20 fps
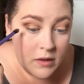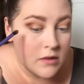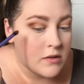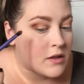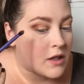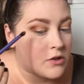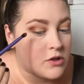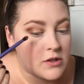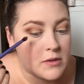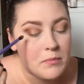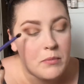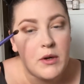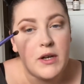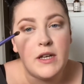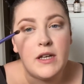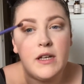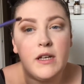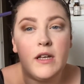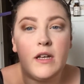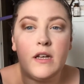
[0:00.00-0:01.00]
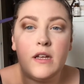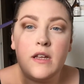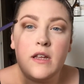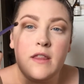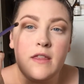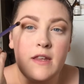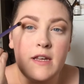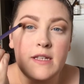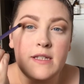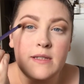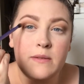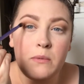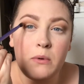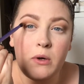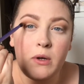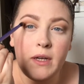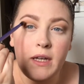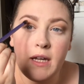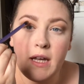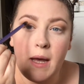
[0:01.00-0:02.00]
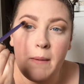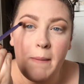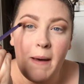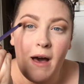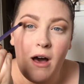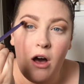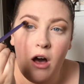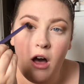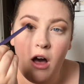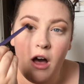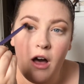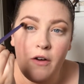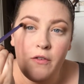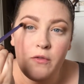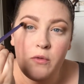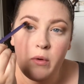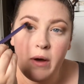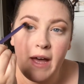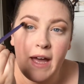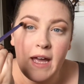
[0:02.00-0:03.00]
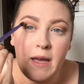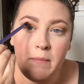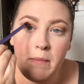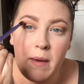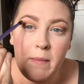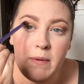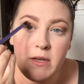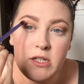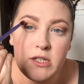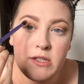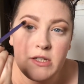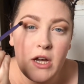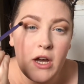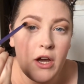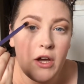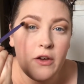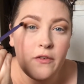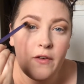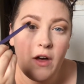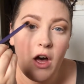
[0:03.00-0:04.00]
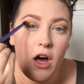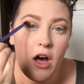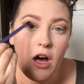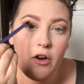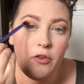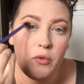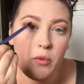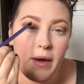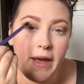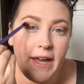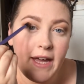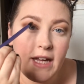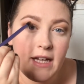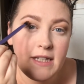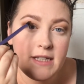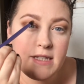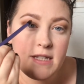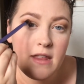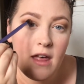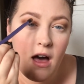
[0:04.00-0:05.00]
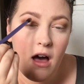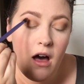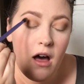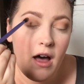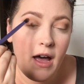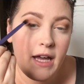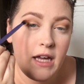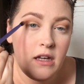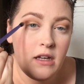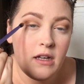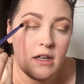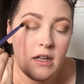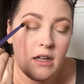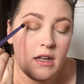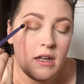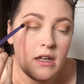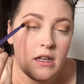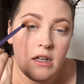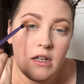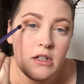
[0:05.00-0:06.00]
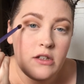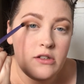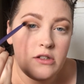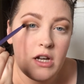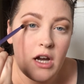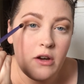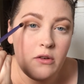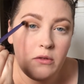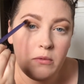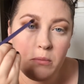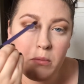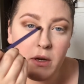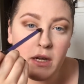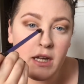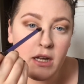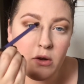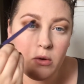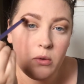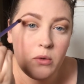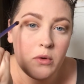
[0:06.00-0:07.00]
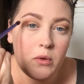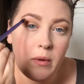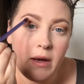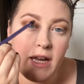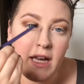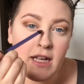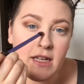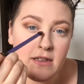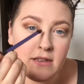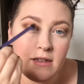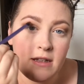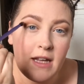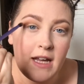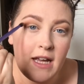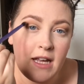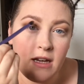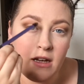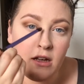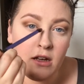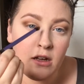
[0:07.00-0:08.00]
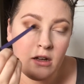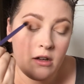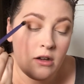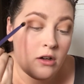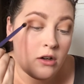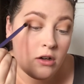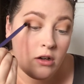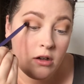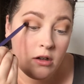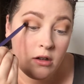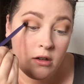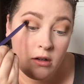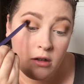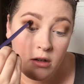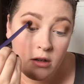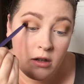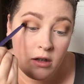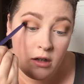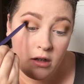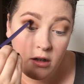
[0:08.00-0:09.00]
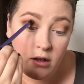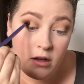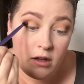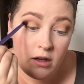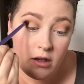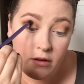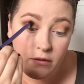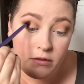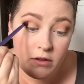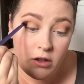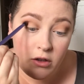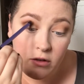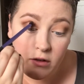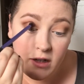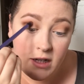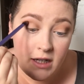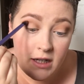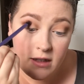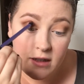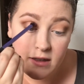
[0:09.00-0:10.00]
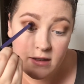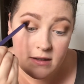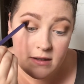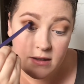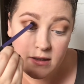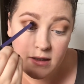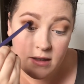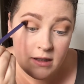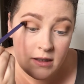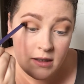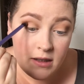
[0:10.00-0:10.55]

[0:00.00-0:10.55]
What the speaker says: So just bring this one about halfway, maybe just over halfway into the eye. Don't bring it all the way into the inner of the crease.